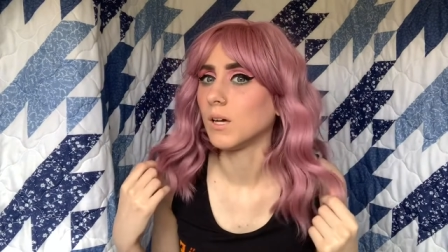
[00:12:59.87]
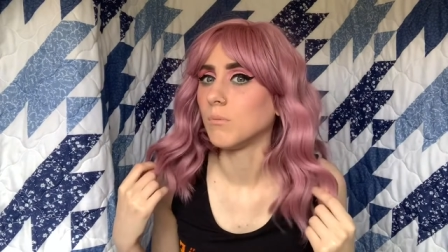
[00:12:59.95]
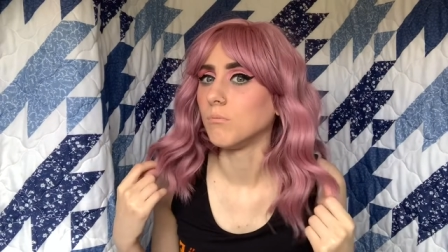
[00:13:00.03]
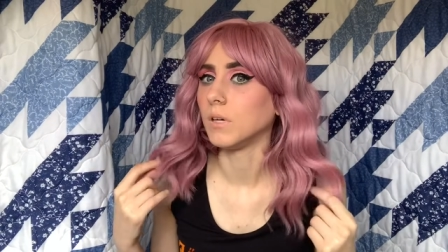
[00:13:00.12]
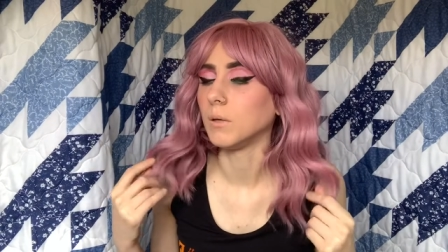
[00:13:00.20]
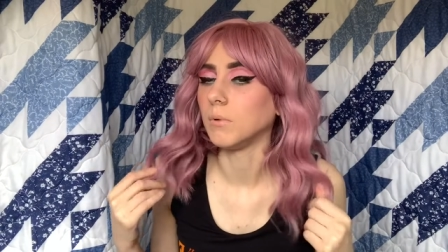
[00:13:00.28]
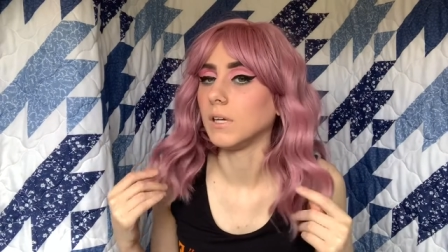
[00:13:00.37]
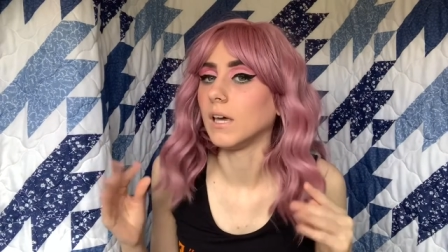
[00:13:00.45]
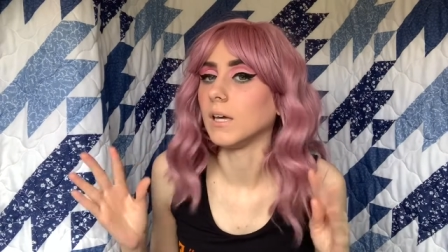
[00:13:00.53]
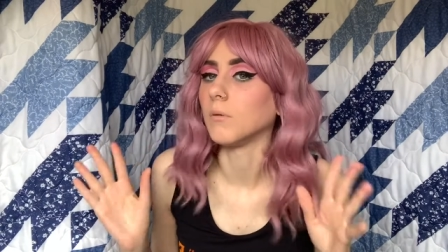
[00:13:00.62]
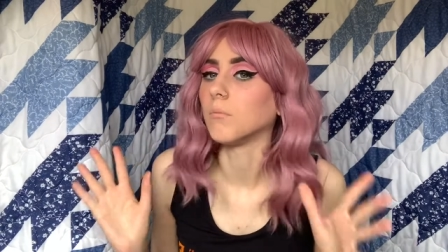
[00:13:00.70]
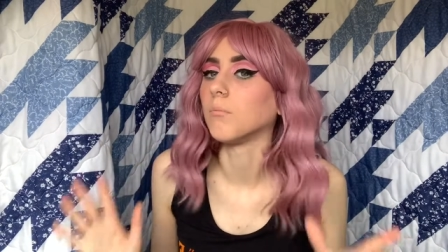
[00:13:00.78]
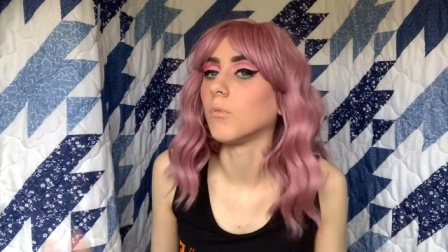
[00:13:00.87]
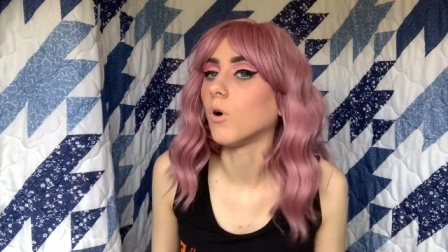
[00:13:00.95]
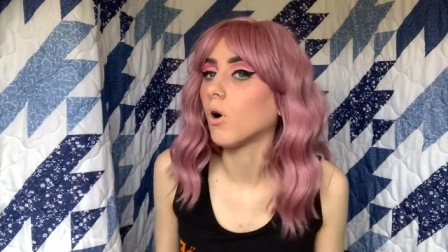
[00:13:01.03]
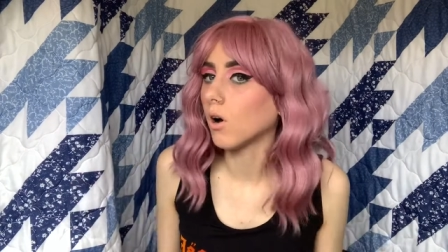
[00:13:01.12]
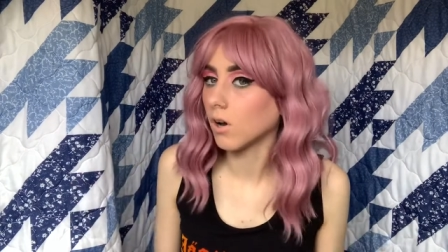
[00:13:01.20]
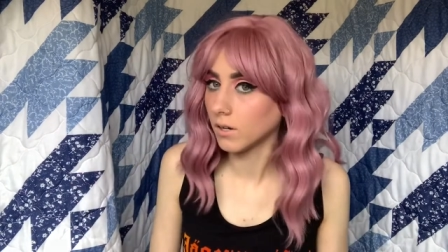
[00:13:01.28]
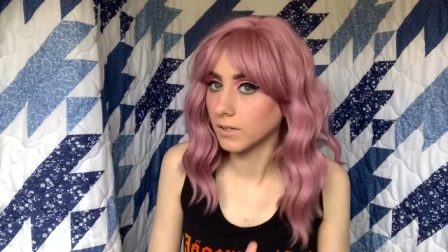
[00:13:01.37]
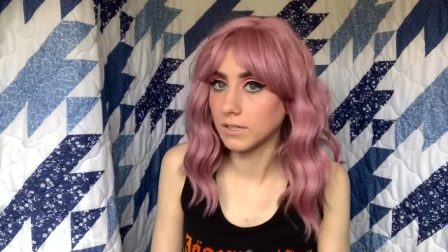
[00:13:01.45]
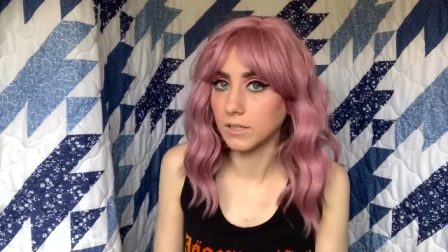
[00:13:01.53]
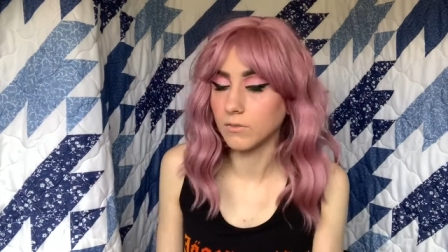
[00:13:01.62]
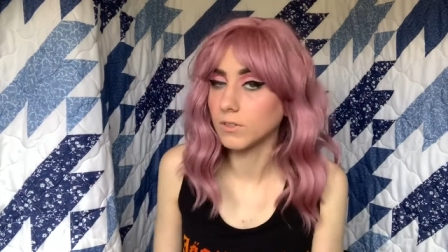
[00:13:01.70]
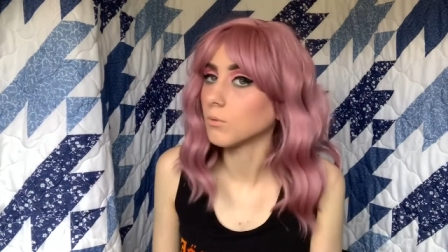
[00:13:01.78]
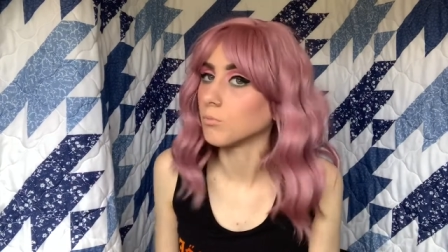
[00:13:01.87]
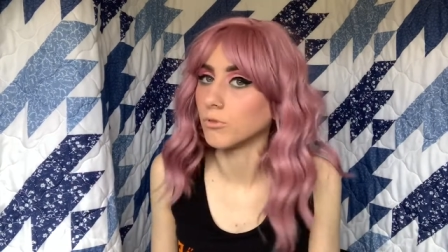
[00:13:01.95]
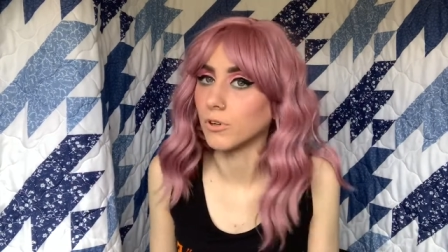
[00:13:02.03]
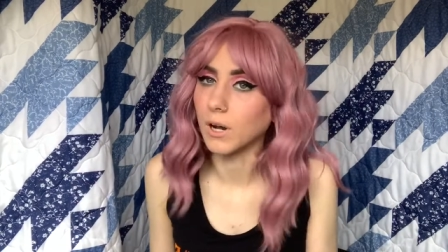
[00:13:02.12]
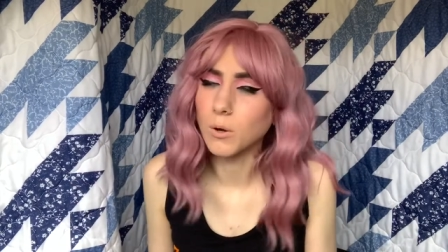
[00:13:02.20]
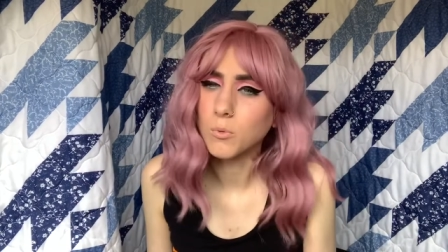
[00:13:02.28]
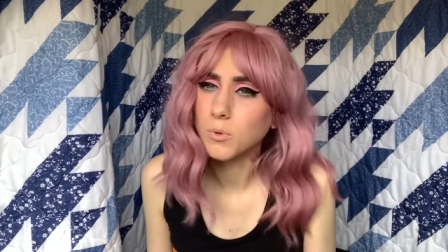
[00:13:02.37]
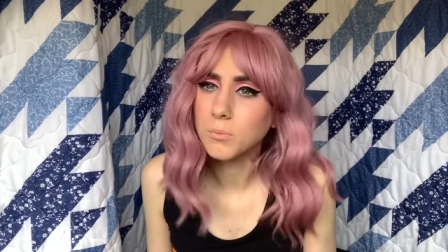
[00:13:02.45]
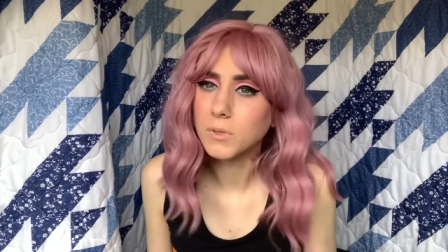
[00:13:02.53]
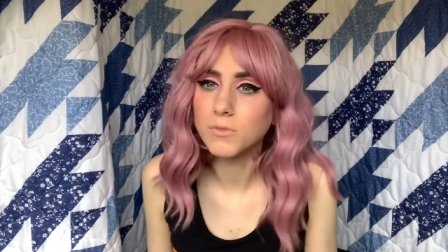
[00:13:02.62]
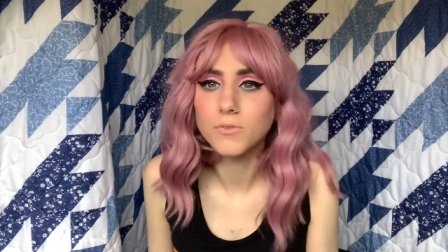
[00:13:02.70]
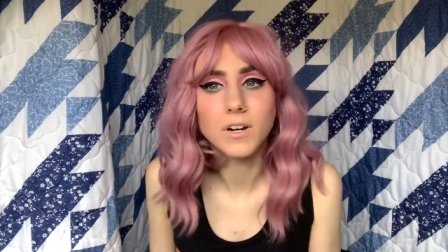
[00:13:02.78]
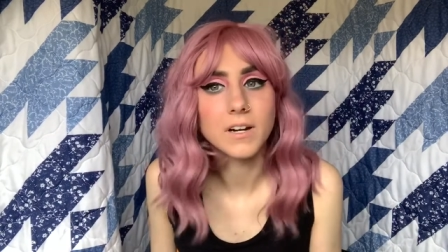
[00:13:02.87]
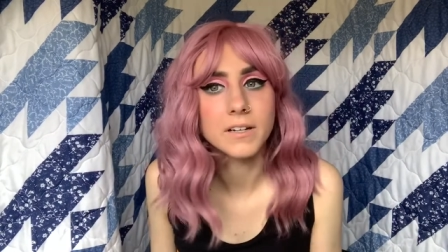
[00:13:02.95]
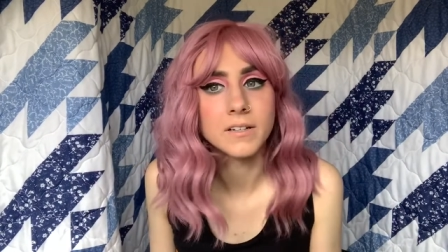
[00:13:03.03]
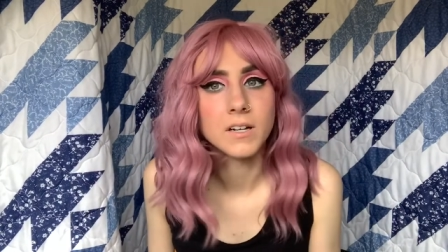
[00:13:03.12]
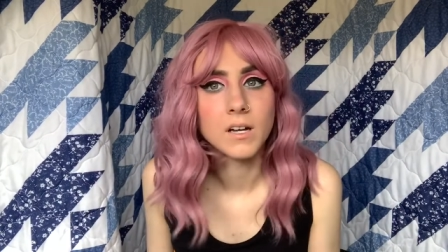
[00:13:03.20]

maybe a blonde, even a brown would be fine.